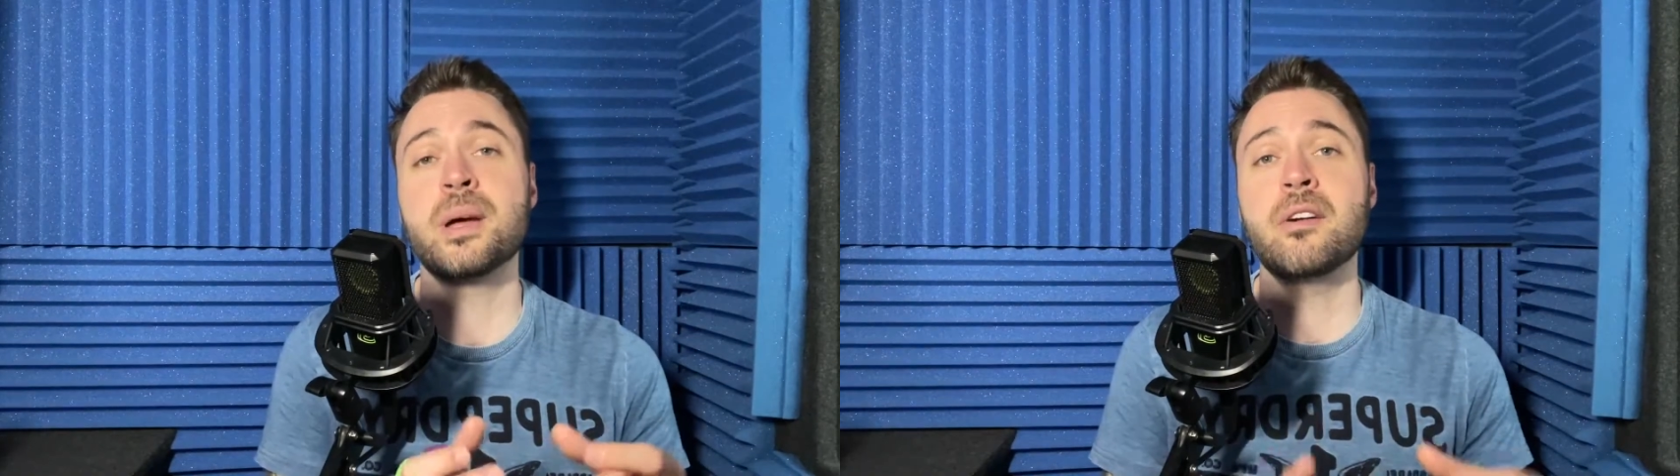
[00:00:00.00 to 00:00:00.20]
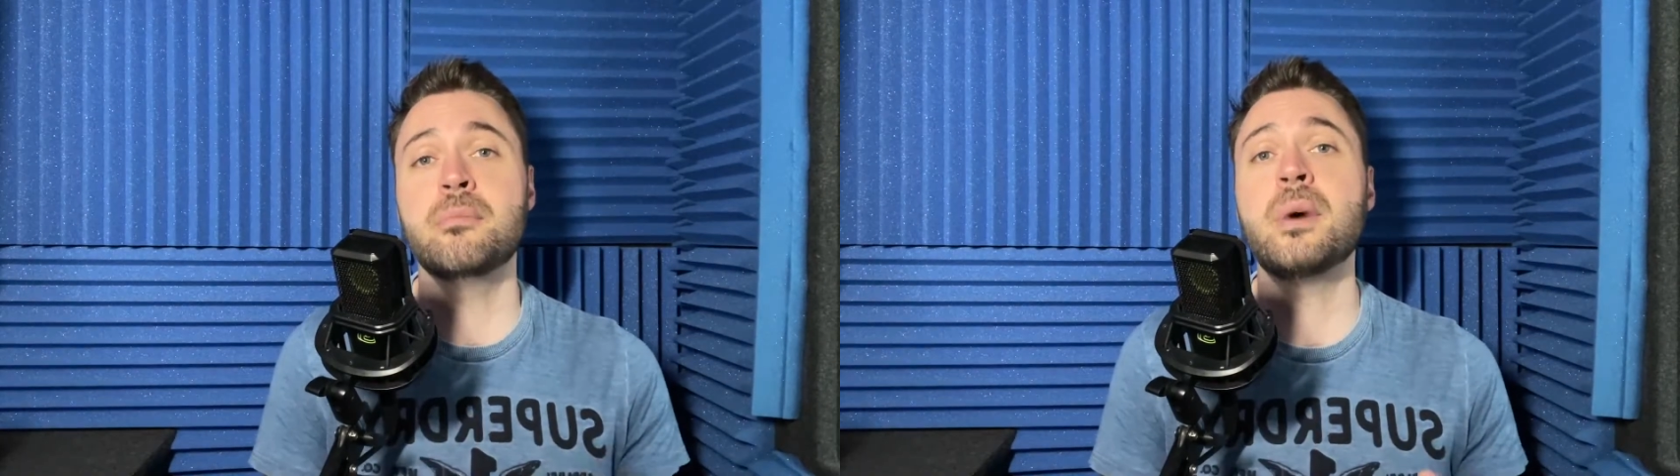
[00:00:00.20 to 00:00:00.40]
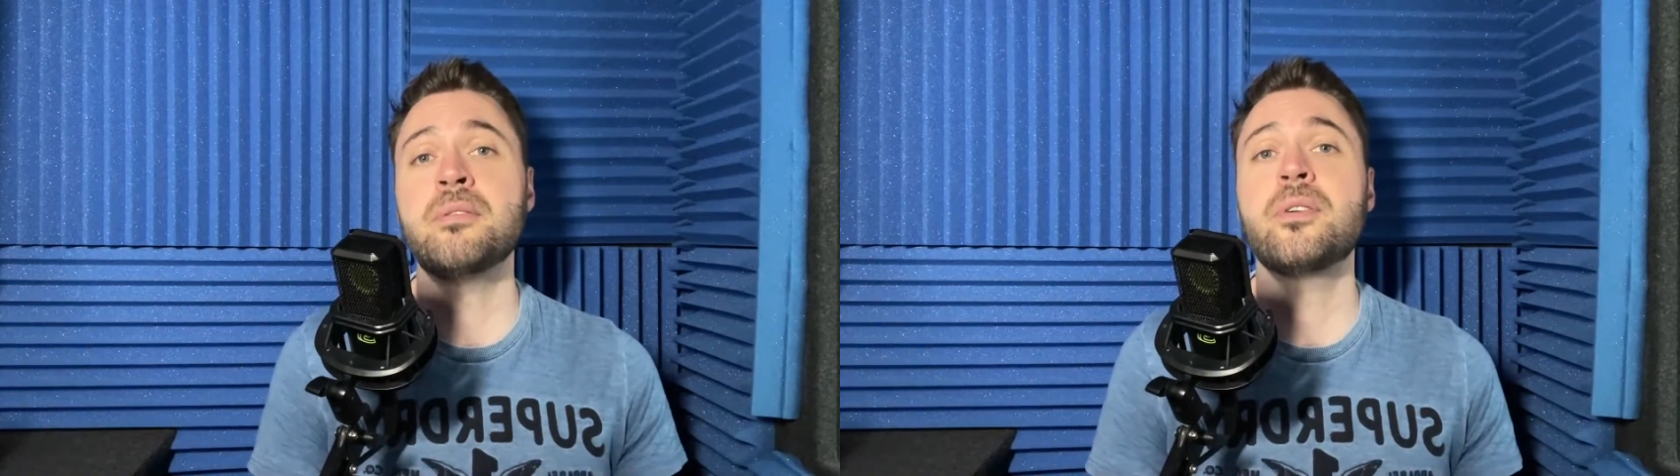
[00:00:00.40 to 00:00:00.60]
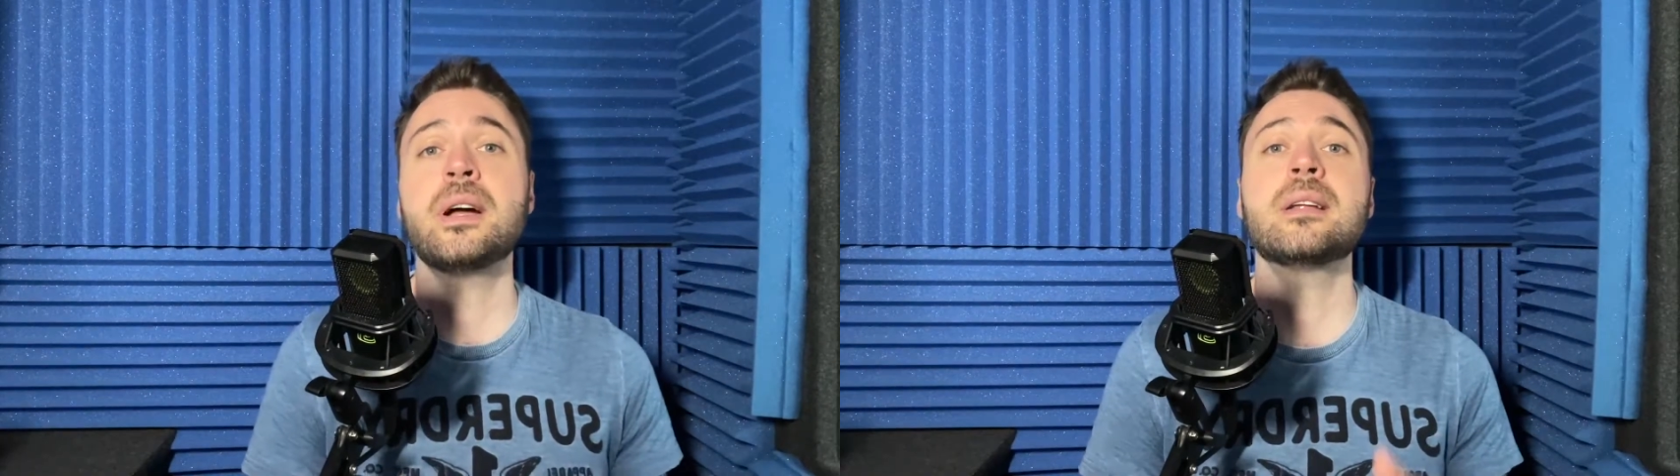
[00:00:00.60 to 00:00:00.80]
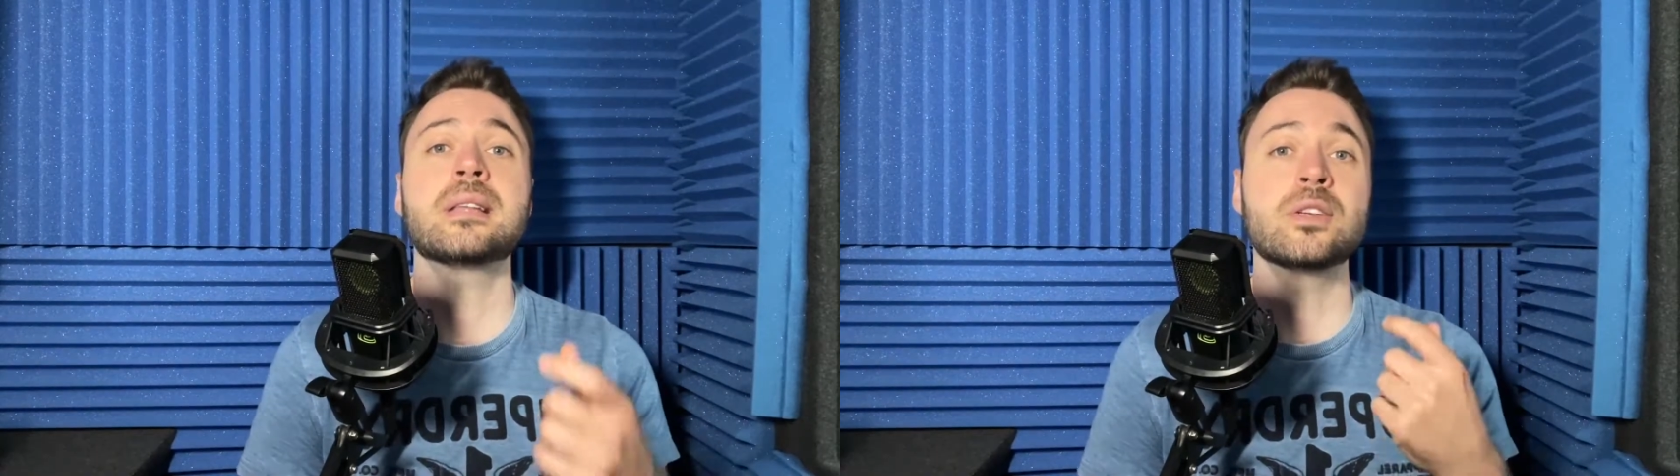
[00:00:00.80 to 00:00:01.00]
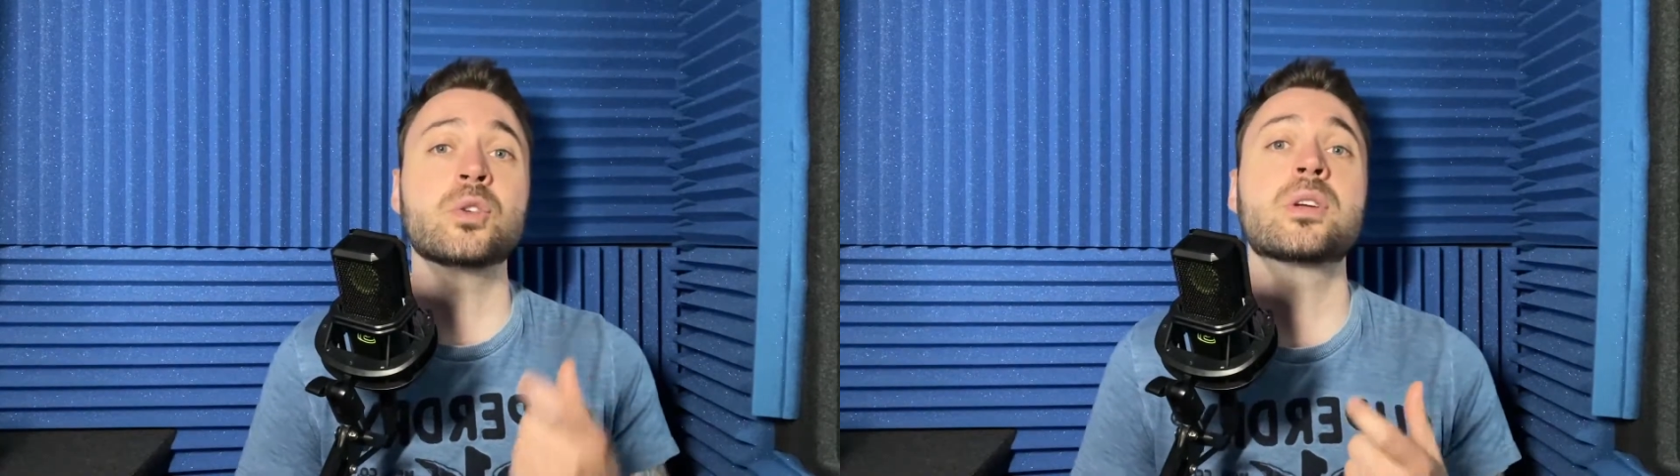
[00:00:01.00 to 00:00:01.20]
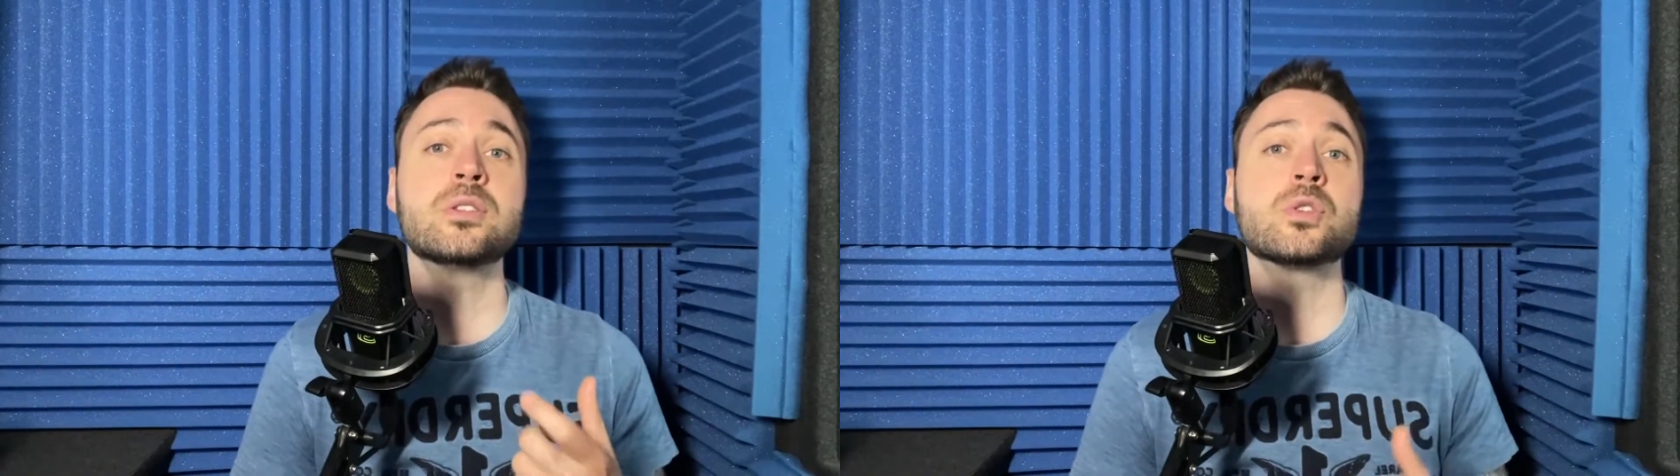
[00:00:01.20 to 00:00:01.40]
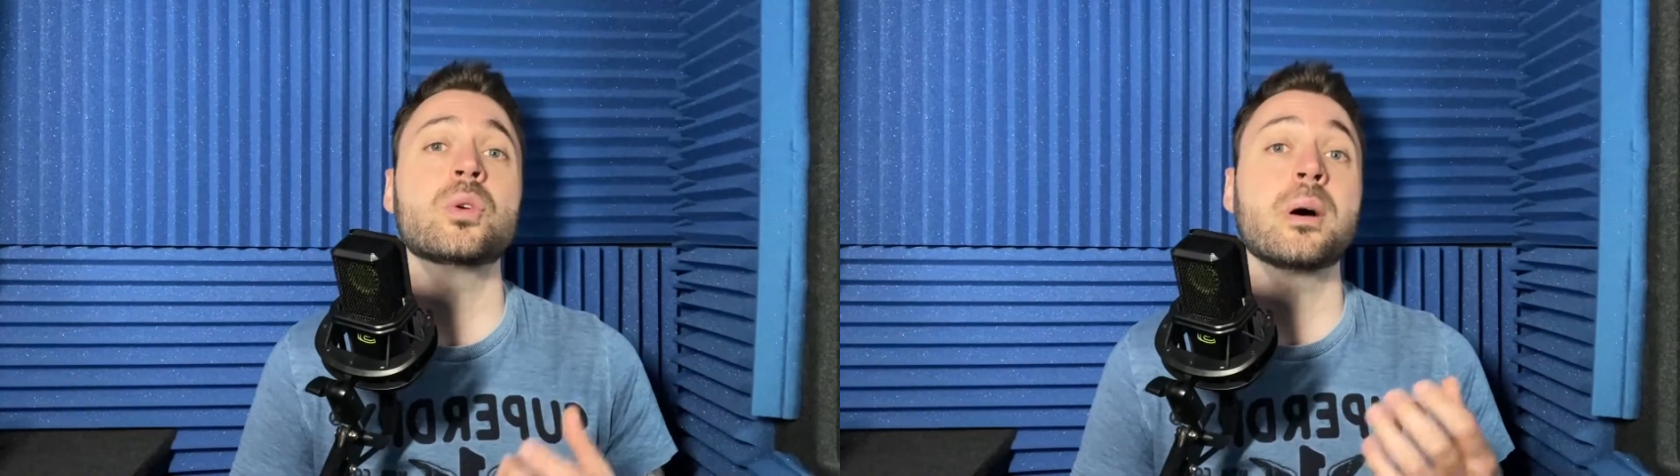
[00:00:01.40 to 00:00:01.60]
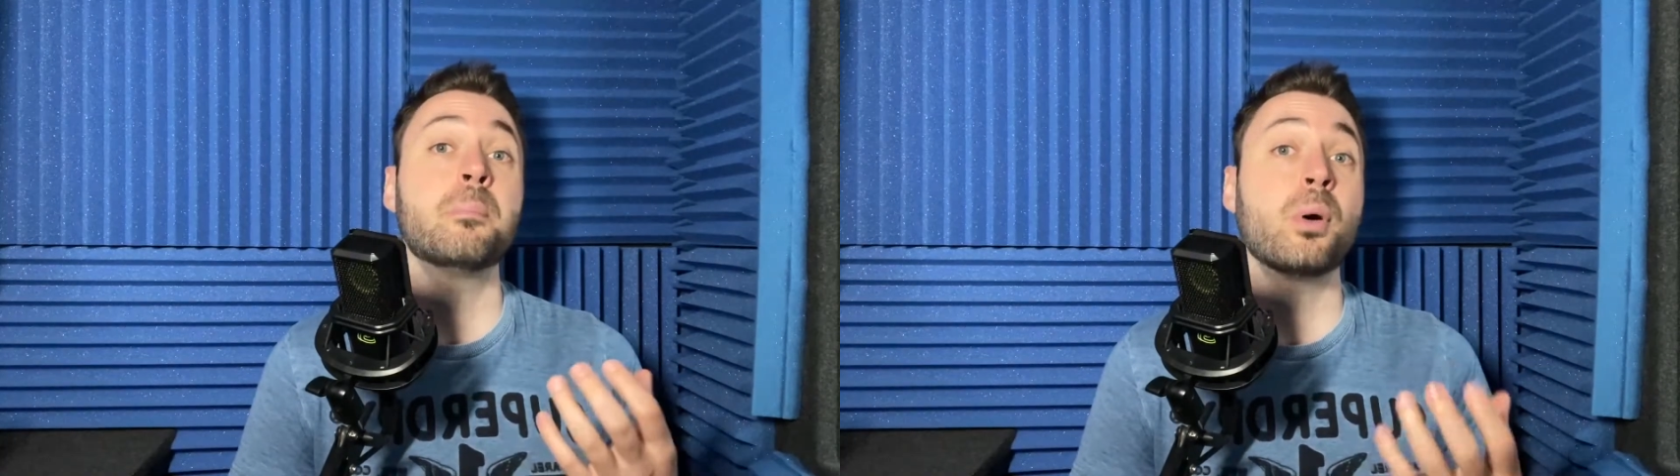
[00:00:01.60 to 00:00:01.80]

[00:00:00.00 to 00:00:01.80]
bit of muffling that you can do a